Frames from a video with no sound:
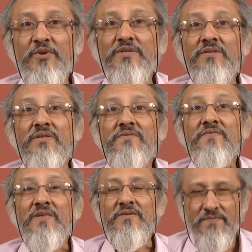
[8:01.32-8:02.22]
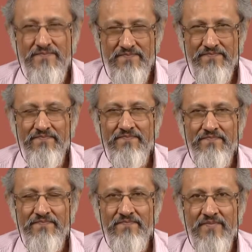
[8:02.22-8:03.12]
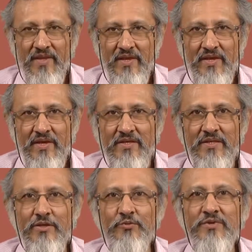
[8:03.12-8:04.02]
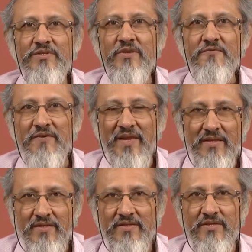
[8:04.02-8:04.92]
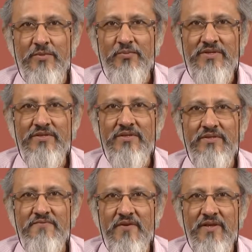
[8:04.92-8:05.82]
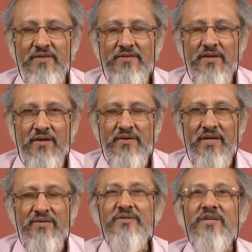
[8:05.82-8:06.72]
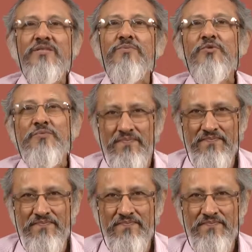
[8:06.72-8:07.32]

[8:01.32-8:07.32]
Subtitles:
the president's friends. In other words, the friends and the president's friends are interchangeable.